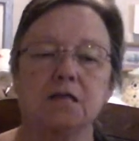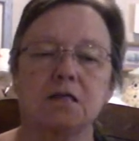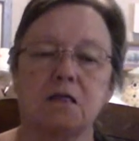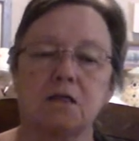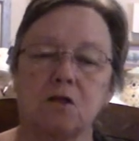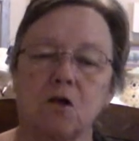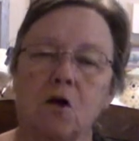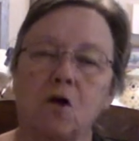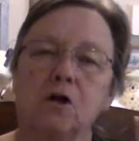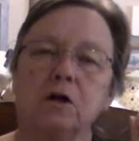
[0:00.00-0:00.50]

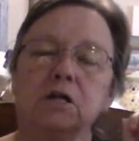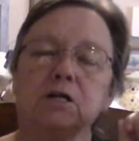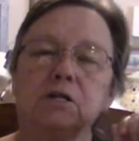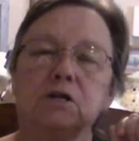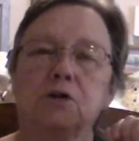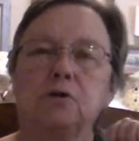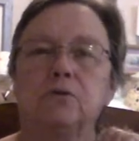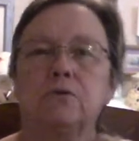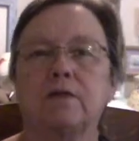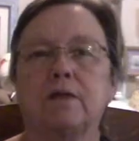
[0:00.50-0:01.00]

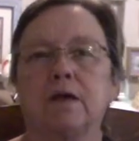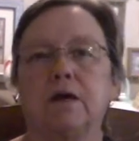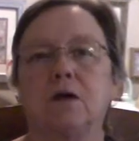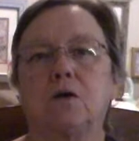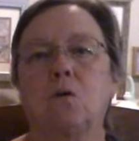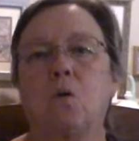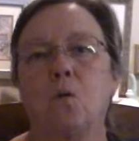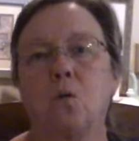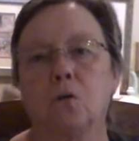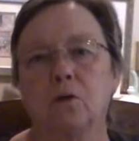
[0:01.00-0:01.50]
Started
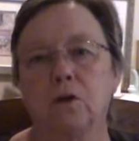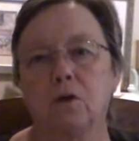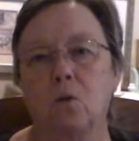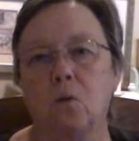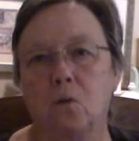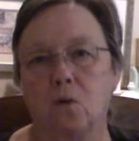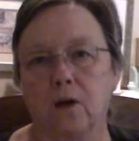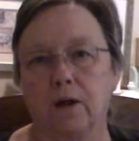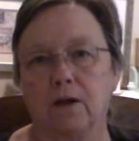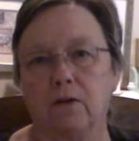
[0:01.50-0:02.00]
using corn
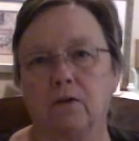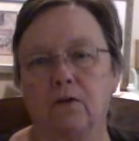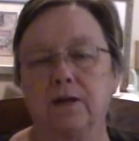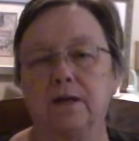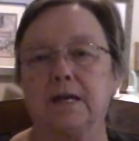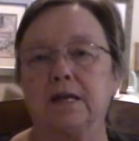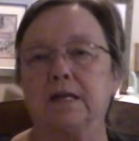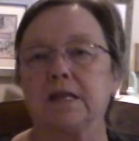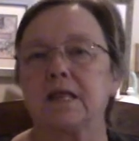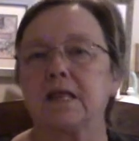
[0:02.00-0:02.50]

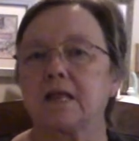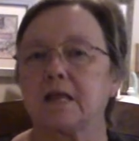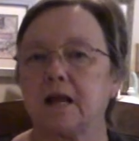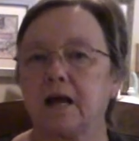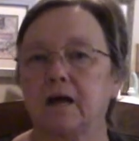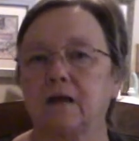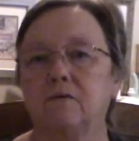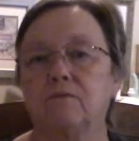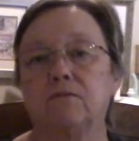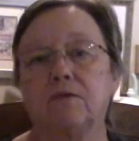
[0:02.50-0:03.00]
oil
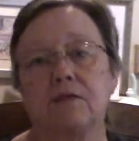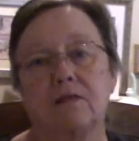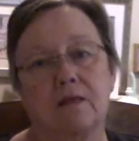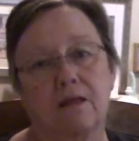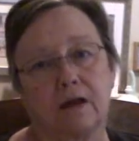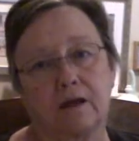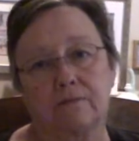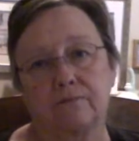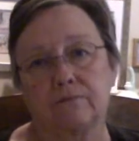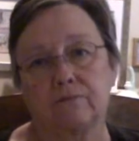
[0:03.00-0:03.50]
instead of the
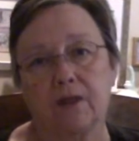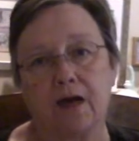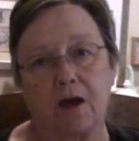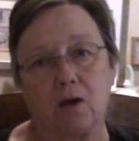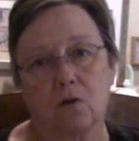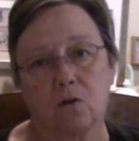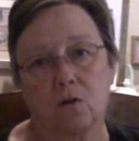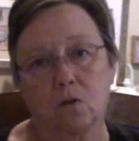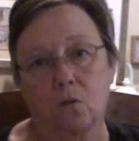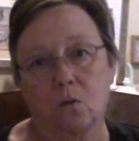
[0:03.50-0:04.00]

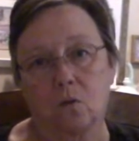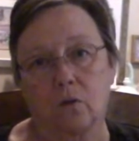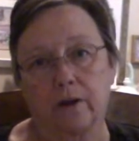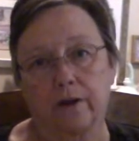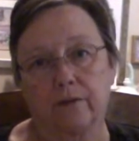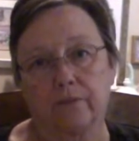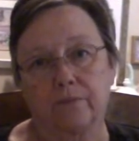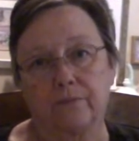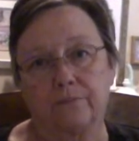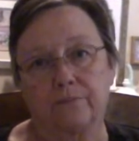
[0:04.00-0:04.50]
sunflower
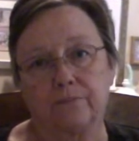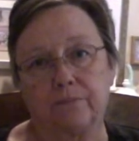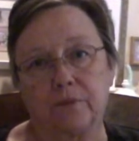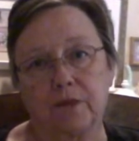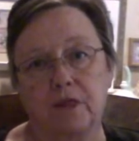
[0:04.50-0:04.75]
oil,